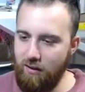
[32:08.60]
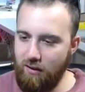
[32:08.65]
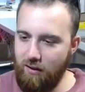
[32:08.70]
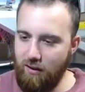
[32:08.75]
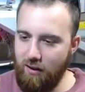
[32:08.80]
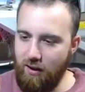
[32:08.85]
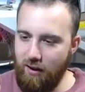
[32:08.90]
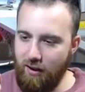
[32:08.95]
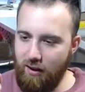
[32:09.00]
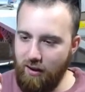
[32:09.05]

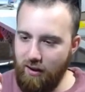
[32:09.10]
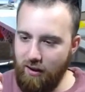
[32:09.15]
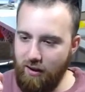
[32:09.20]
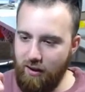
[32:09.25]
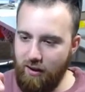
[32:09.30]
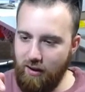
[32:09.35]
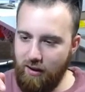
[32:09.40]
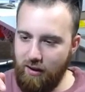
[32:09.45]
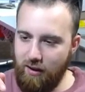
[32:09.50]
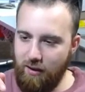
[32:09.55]

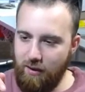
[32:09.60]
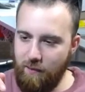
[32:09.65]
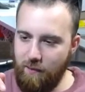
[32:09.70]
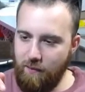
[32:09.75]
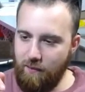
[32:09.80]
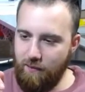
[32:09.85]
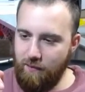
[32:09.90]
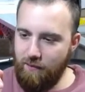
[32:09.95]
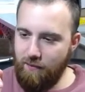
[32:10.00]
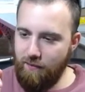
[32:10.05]
Um,
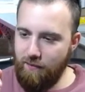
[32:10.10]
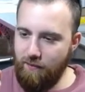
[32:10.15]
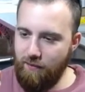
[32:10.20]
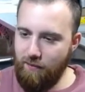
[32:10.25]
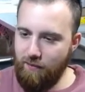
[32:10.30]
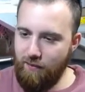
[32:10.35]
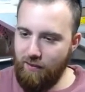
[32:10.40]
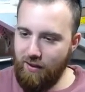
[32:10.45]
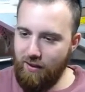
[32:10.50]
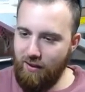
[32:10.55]

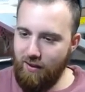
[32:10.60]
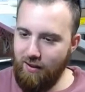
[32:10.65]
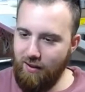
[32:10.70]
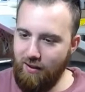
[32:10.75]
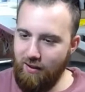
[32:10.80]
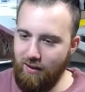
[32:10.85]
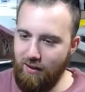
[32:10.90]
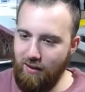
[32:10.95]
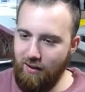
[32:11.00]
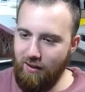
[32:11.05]

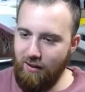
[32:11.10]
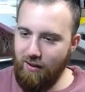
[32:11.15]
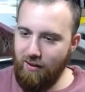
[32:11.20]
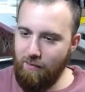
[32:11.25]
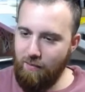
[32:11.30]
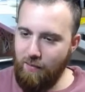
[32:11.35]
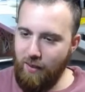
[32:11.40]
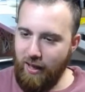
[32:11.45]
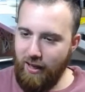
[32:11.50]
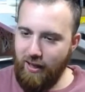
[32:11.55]

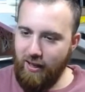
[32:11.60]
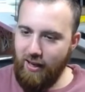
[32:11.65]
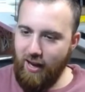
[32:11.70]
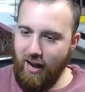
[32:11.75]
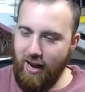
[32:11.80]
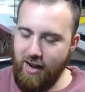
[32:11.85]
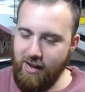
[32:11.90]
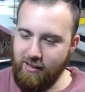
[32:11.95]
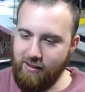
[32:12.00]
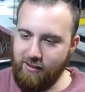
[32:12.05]
Biggie
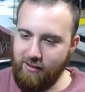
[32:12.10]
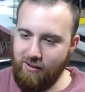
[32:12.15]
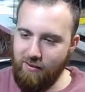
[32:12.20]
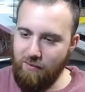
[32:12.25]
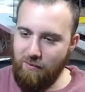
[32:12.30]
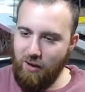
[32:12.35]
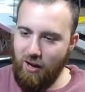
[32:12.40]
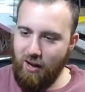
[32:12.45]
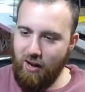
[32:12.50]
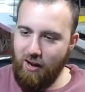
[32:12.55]
asks,
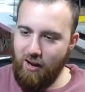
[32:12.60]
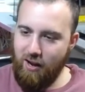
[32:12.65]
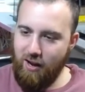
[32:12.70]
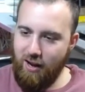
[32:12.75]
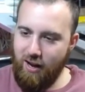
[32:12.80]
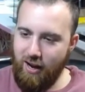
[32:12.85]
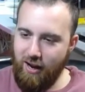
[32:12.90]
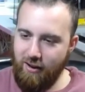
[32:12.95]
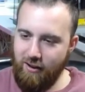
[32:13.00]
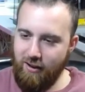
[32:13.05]
uh,
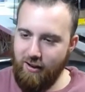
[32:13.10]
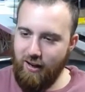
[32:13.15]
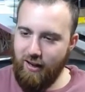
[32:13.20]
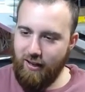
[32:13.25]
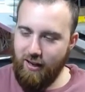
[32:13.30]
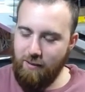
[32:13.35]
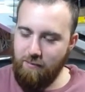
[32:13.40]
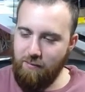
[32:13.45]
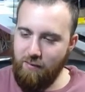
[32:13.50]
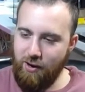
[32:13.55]
"How did I
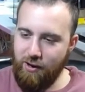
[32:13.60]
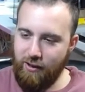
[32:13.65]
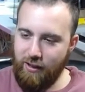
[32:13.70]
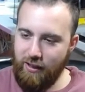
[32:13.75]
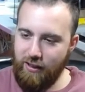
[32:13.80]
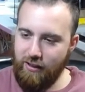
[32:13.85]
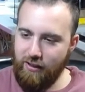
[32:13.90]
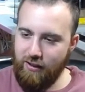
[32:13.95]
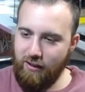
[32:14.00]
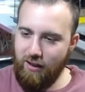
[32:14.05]
get
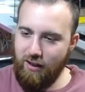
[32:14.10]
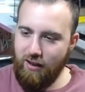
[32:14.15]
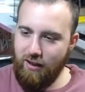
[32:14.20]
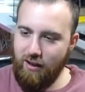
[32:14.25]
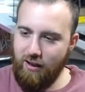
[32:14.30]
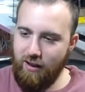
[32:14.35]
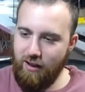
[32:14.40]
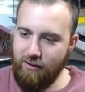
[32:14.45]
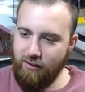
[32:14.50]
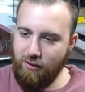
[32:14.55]
Margaret
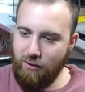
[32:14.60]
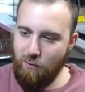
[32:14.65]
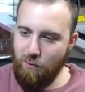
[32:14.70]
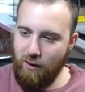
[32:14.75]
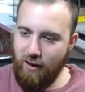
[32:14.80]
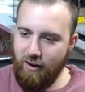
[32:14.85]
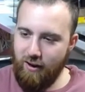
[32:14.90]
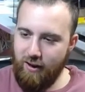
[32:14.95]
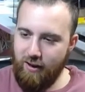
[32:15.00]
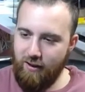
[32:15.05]
uh, to
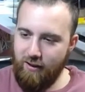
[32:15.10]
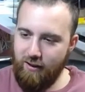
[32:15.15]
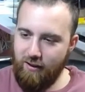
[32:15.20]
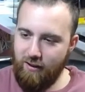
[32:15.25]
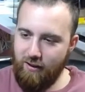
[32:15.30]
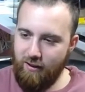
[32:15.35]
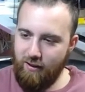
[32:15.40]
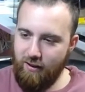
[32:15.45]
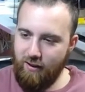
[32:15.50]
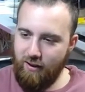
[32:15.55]
wear it?
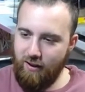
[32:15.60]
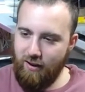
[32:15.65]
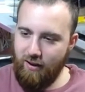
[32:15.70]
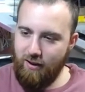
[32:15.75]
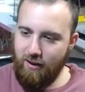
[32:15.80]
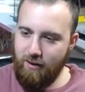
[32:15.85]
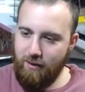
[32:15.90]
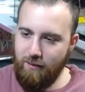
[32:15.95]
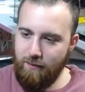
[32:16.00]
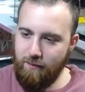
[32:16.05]

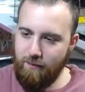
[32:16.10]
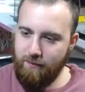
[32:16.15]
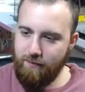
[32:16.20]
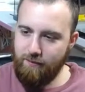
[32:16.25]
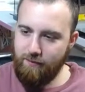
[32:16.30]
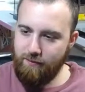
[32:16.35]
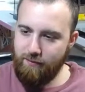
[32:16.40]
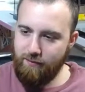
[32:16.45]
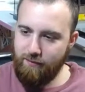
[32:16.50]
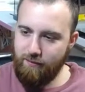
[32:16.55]
Um,
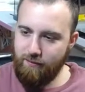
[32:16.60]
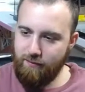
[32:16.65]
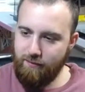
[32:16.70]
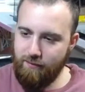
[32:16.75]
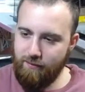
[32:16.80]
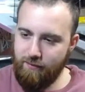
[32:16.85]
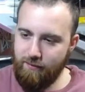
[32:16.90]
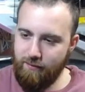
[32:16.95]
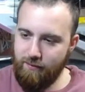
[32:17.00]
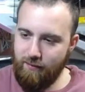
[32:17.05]

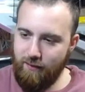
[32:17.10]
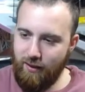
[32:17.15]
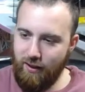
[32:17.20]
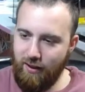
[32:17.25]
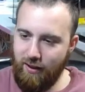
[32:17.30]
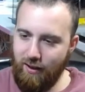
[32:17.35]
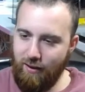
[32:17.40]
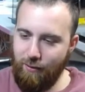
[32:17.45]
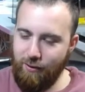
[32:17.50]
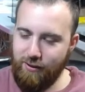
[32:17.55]

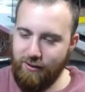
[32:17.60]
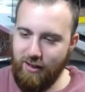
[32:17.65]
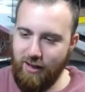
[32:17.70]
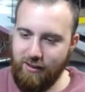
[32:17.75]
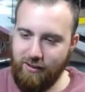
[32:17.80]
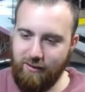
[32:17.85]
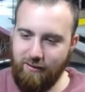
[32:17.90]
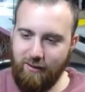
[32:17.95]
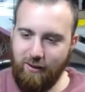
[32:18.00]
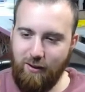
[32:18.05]
it was nice
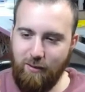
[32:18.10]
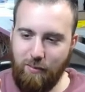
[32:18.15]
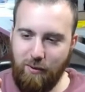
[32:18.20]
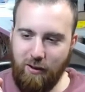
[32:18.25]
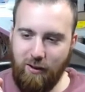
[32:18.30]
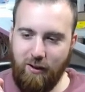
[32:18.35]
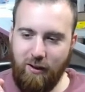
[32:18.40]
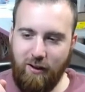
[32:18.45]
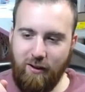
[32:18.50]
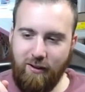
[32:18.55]
of her to put
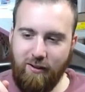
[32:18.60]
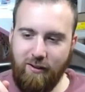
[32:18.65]
it on."